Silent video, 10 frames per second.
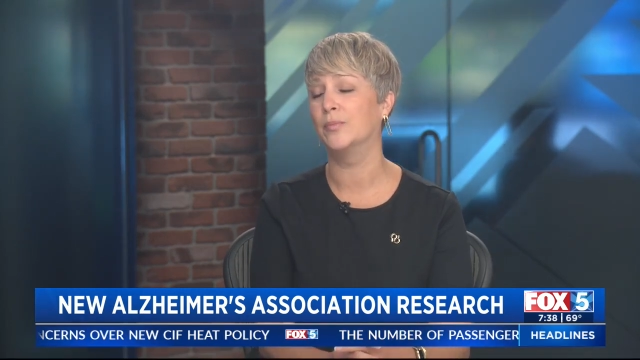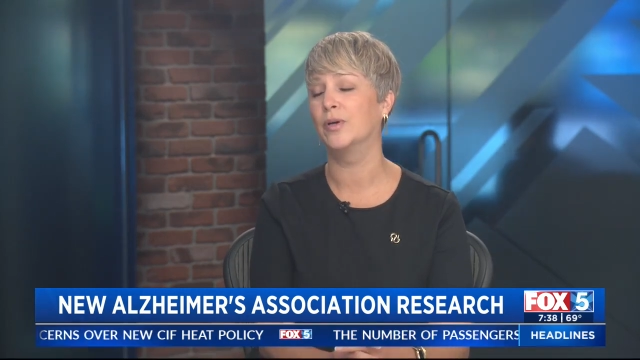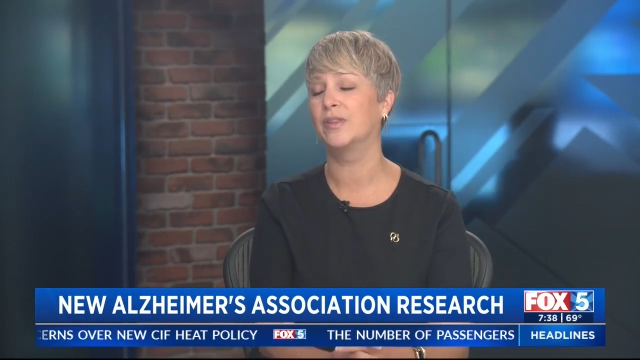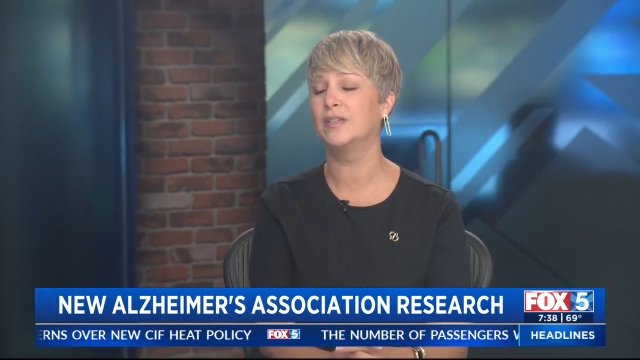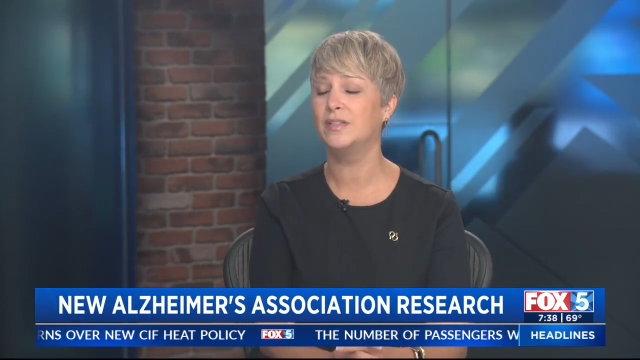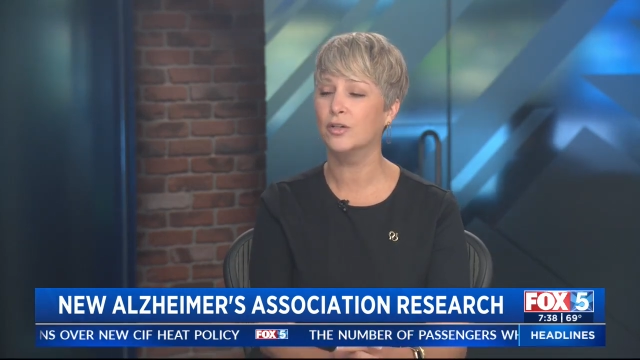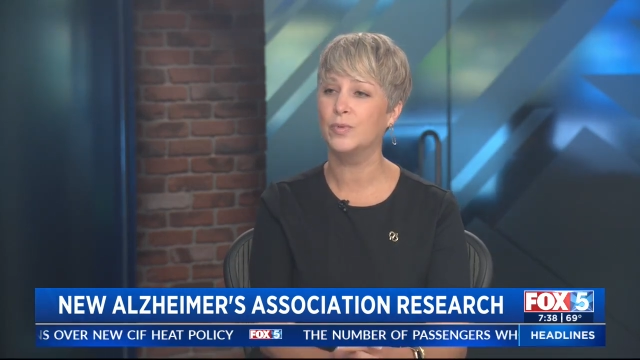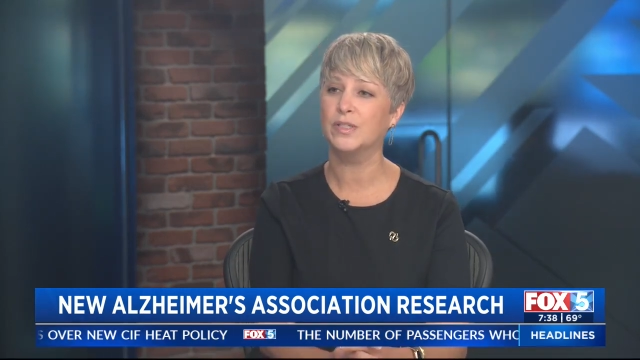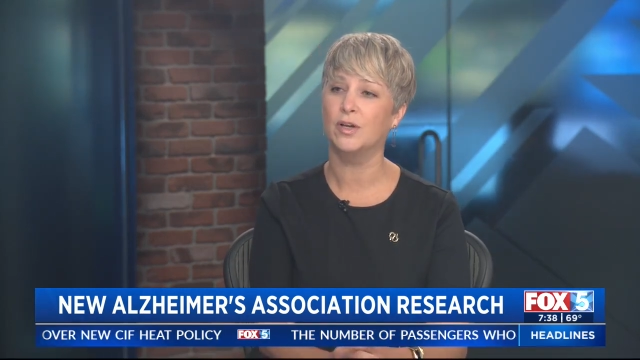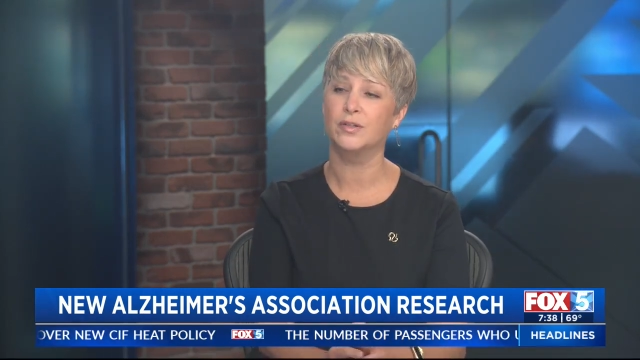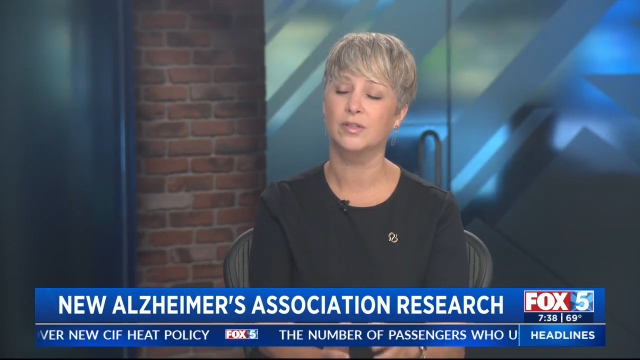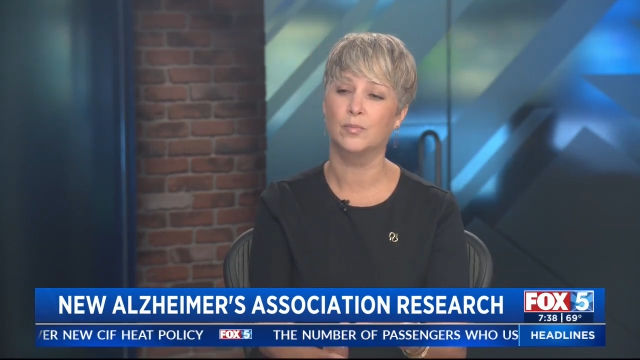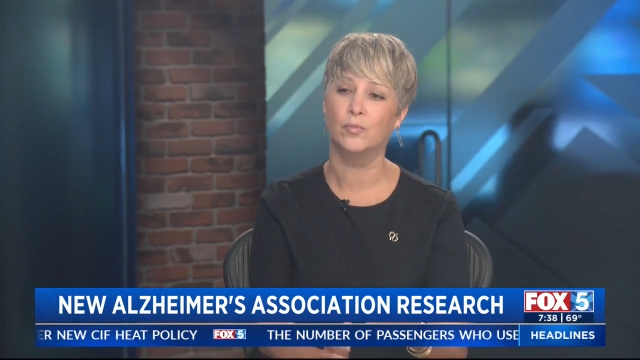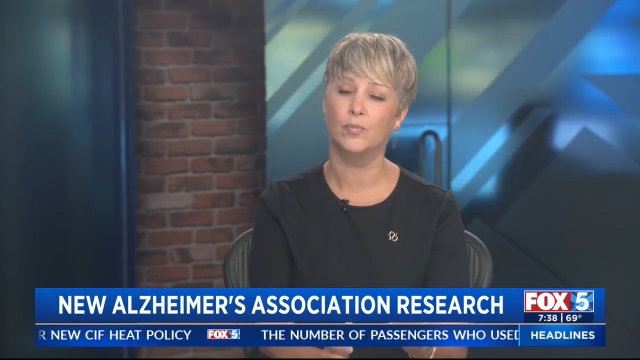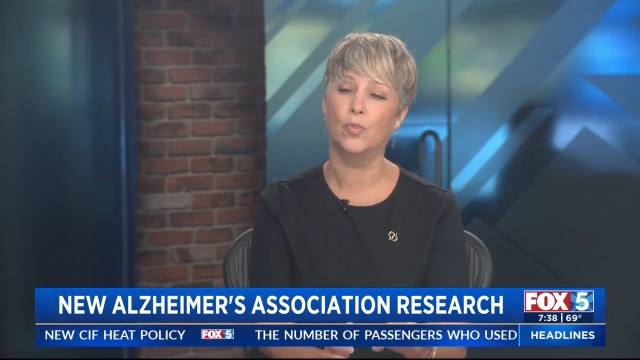But this year we saw
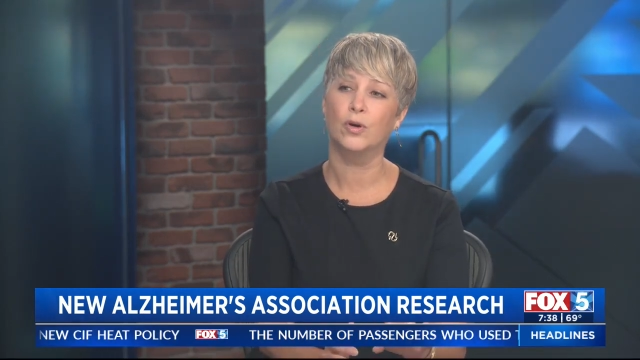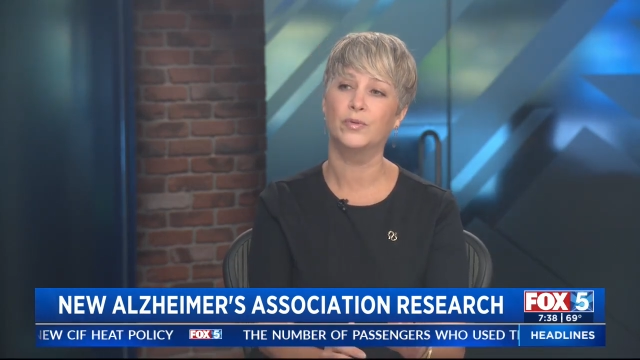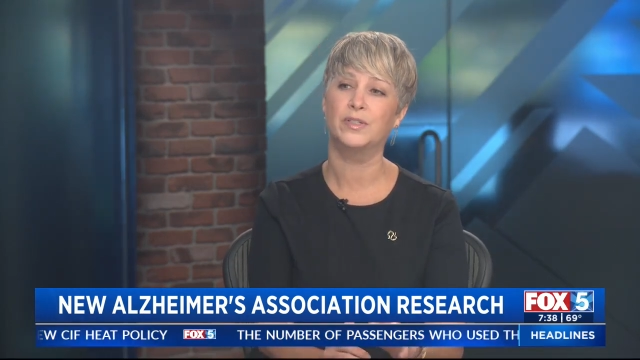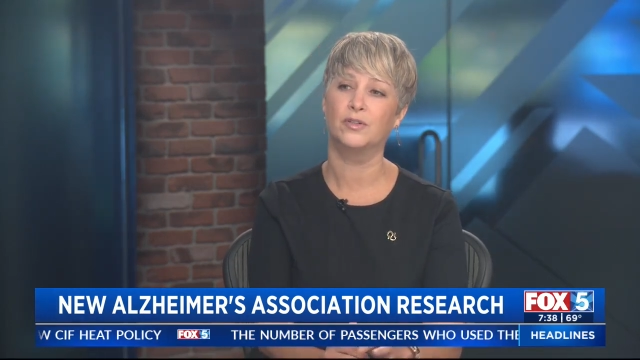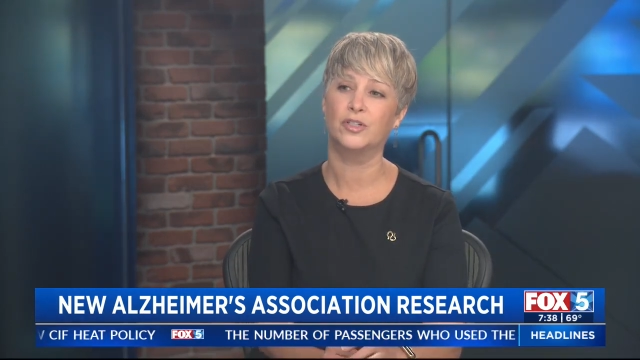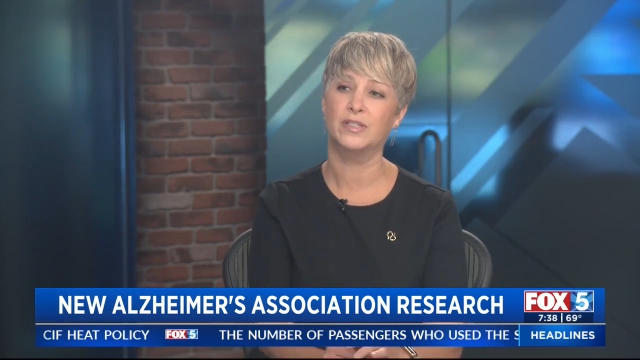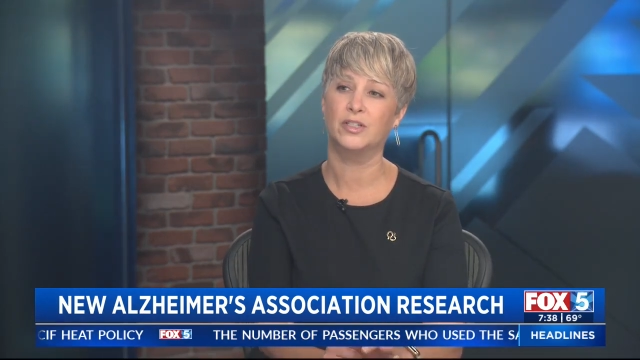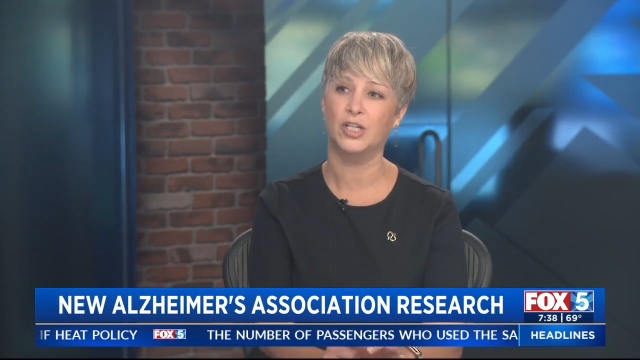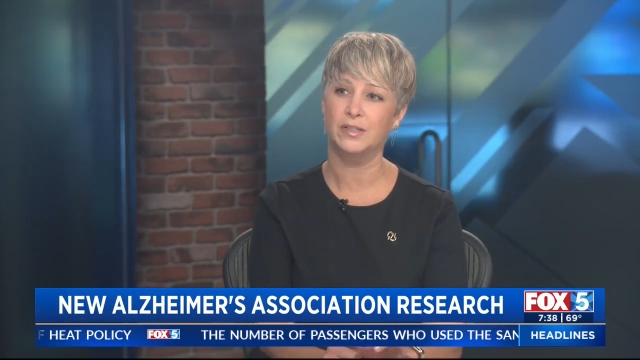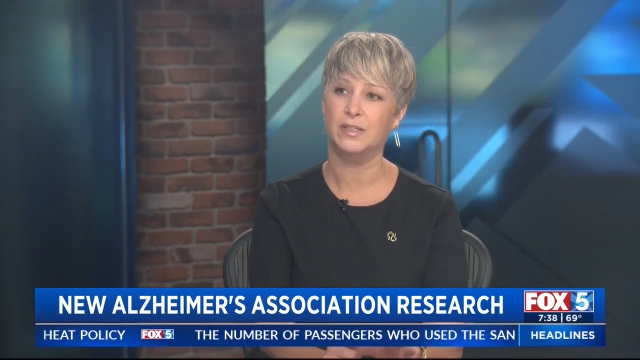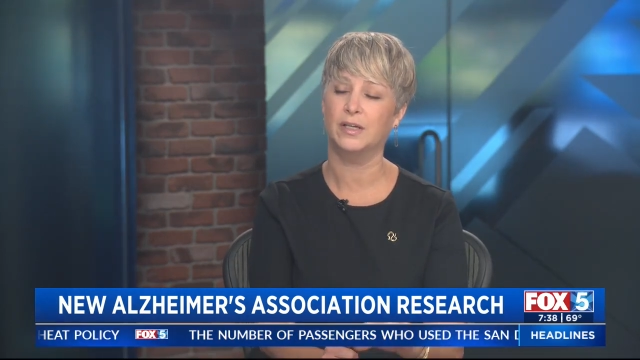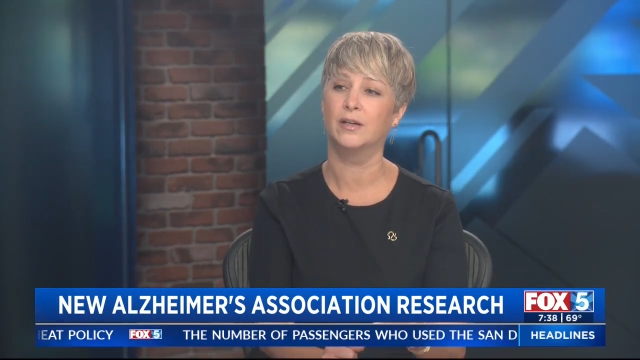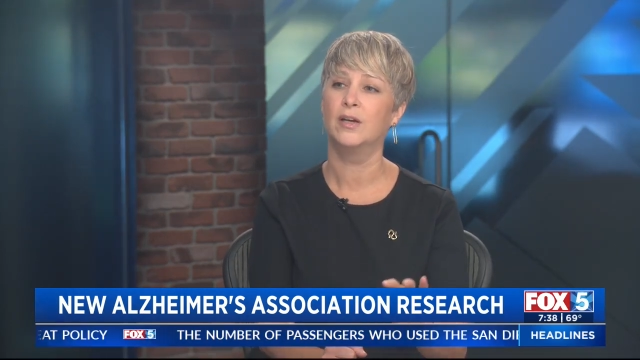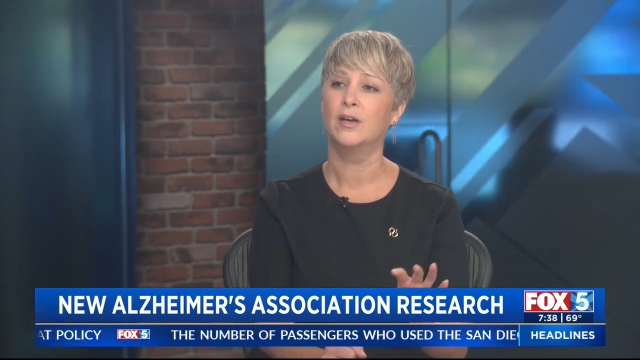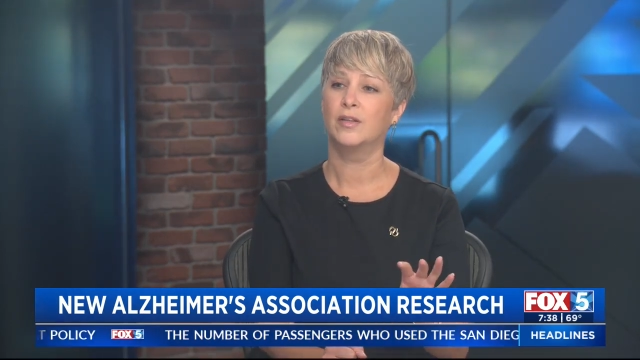some more research
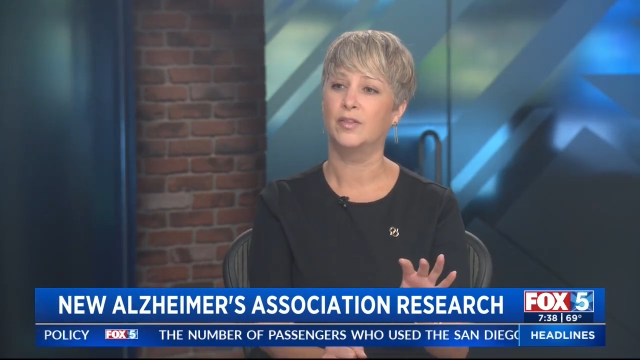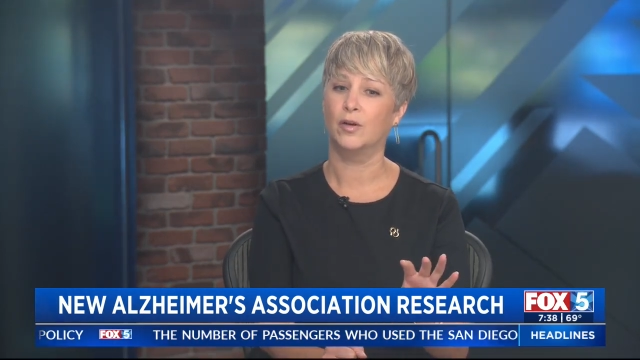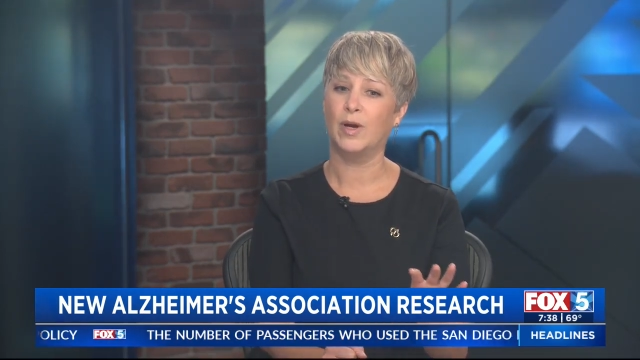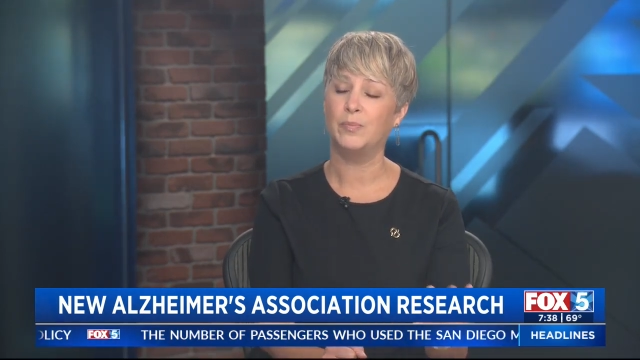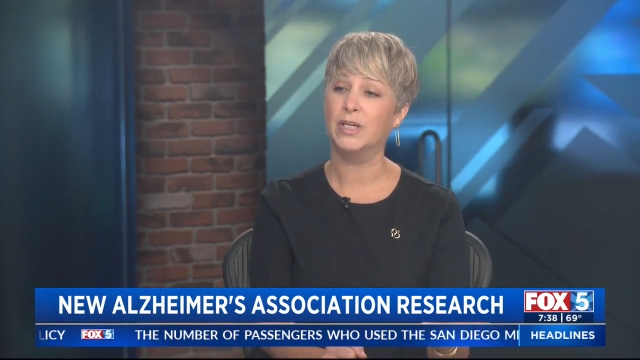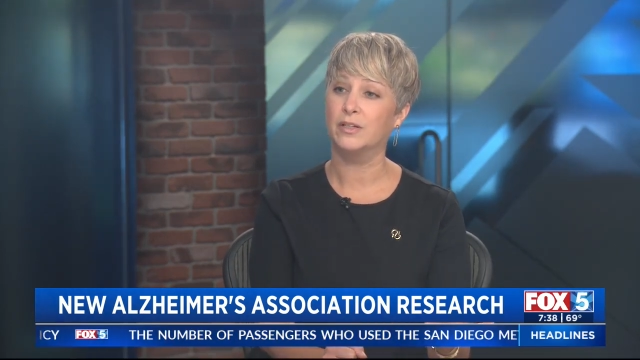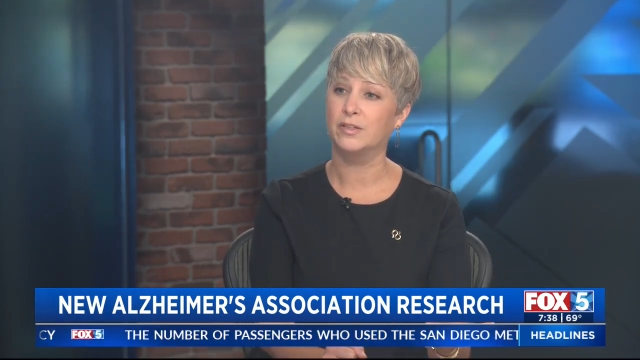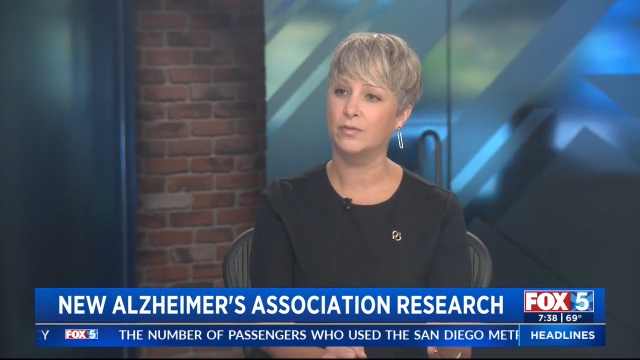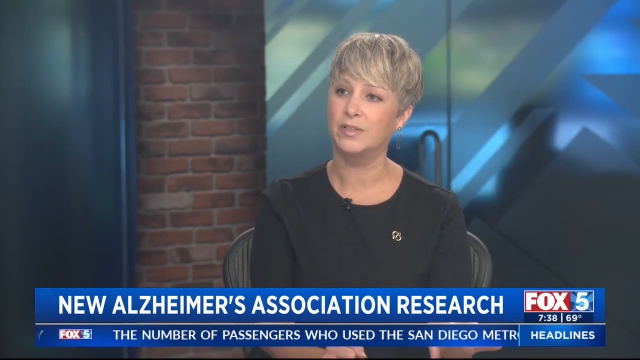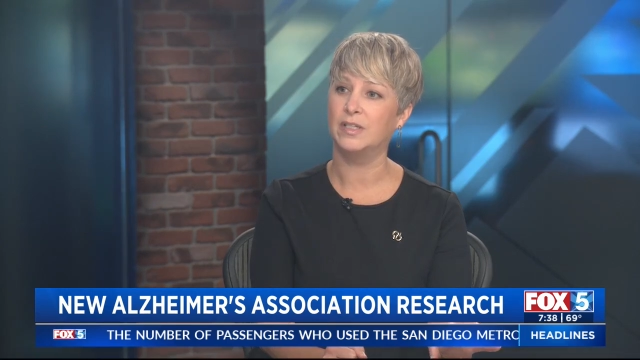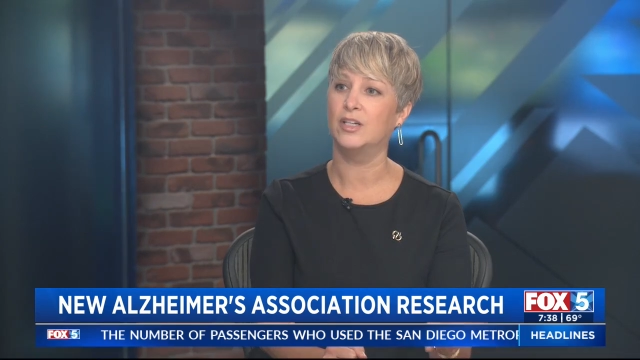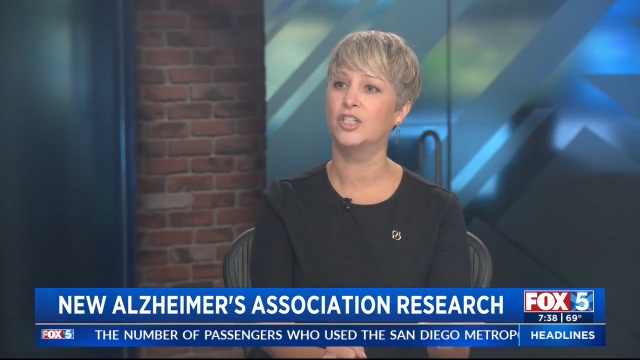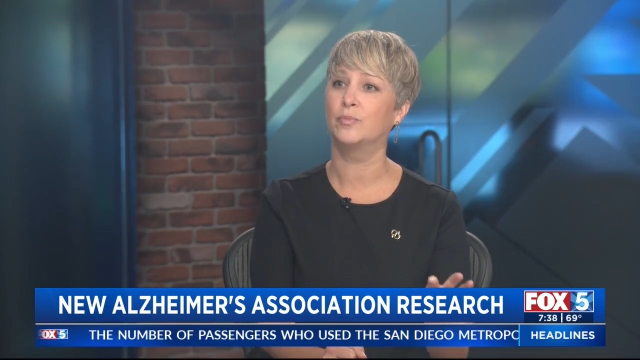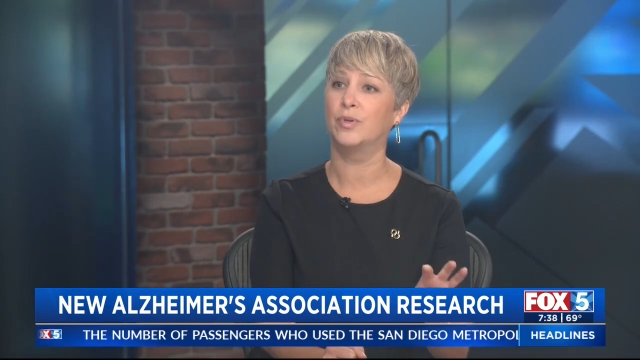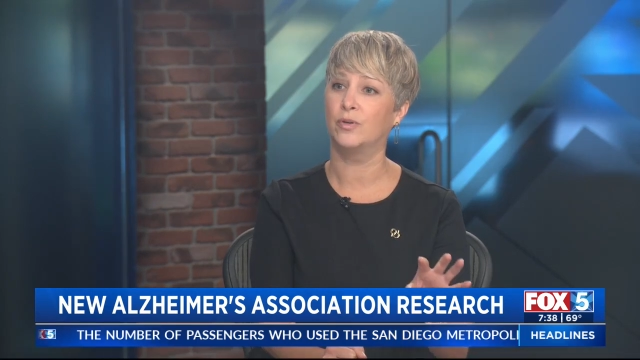suggesting that there might be an
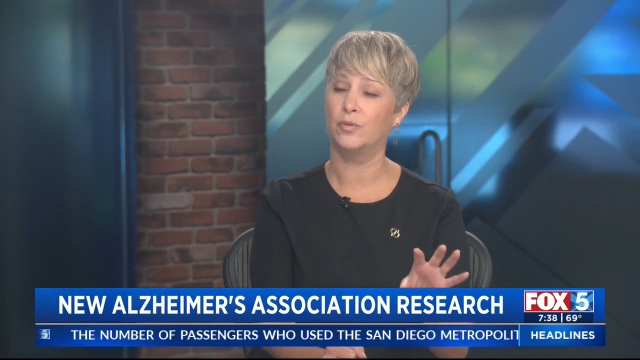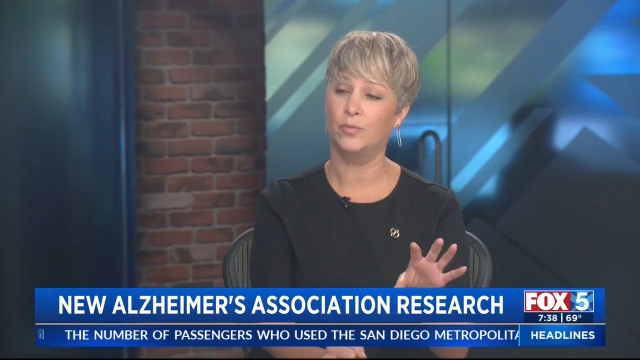association but